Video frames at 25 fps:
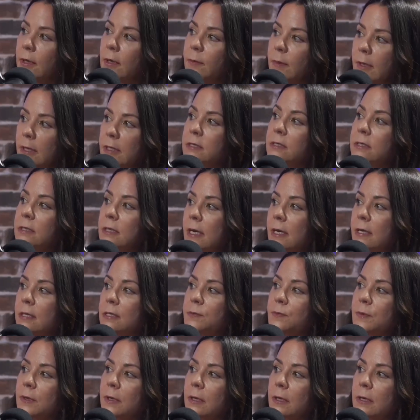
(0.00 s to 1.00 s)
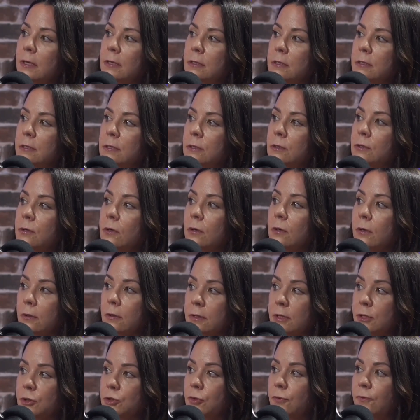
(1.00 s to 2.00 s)
it makes sense because your
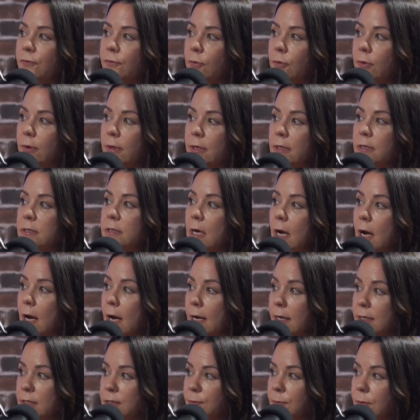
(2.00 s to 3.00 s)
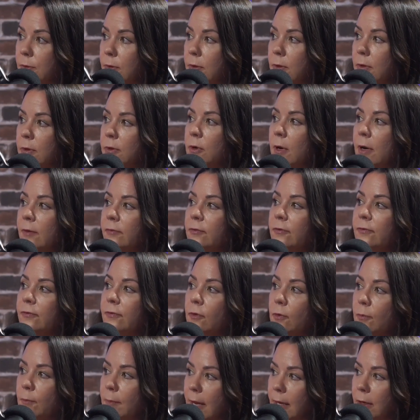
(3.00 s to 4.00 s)
Central Florida is a hospital. You have a
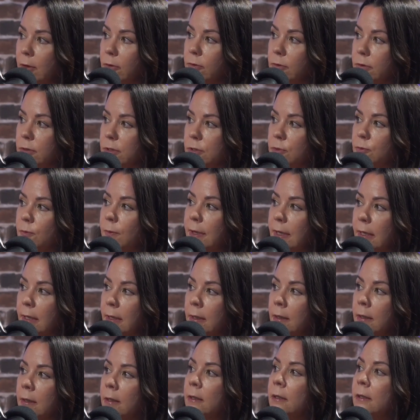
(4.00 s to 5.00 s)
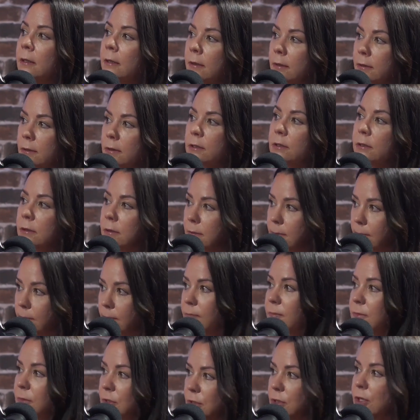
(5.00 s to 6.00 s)
full medical suite to
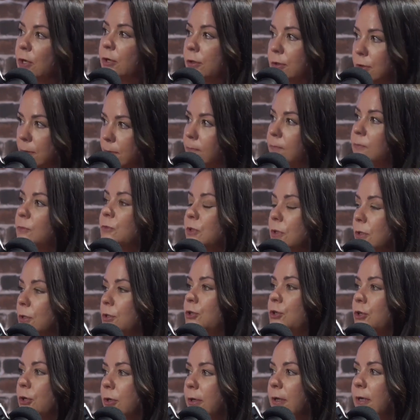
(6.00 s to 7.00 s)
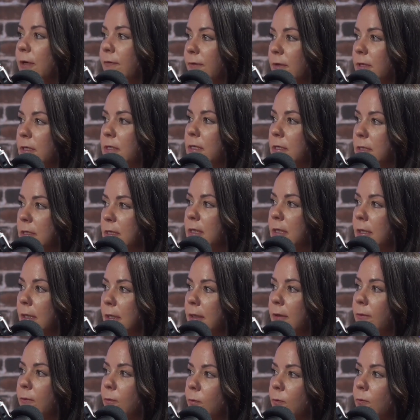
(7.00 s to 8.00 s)
start the journey of
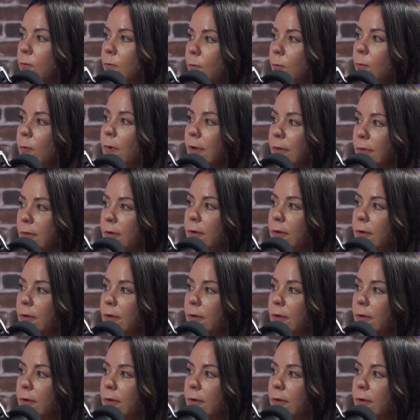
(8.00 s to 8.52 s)
ECT with